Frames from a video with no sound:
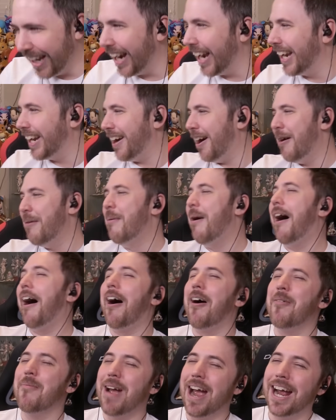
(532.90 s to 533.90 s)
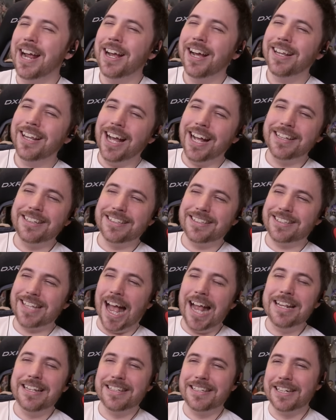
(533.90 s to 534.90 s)
Like, come on, man. That's
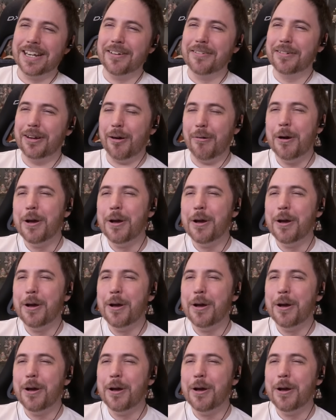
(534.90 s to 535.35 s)
sensitive.